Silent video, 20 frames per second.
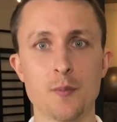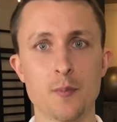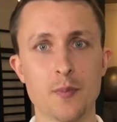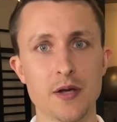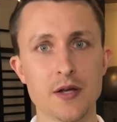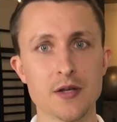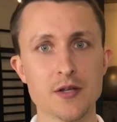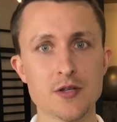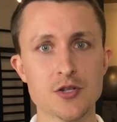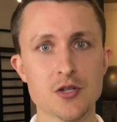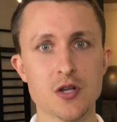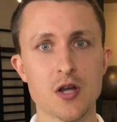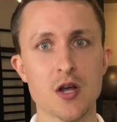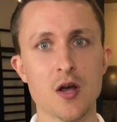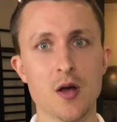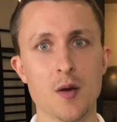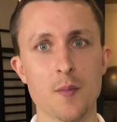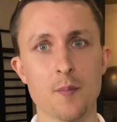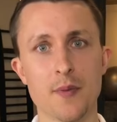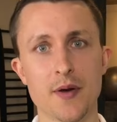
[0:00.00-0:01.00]
pinched,
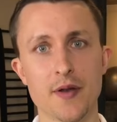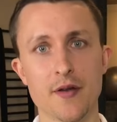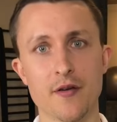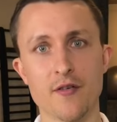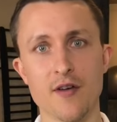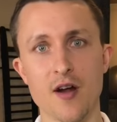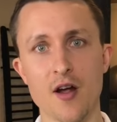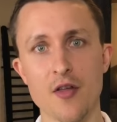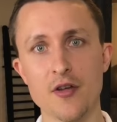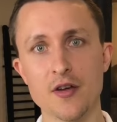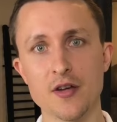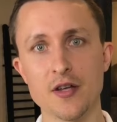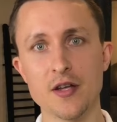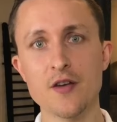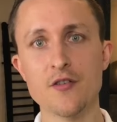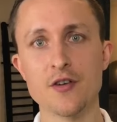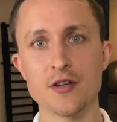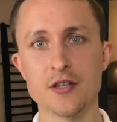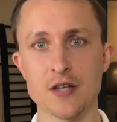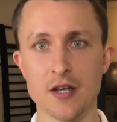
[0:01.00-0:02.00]
but rather
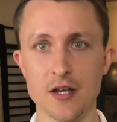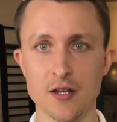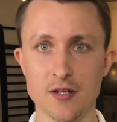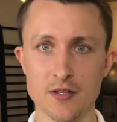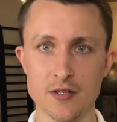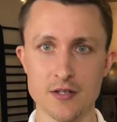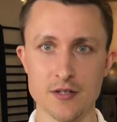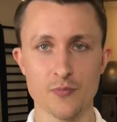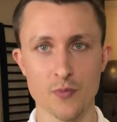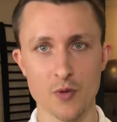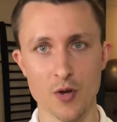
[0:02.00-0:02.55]
irritated.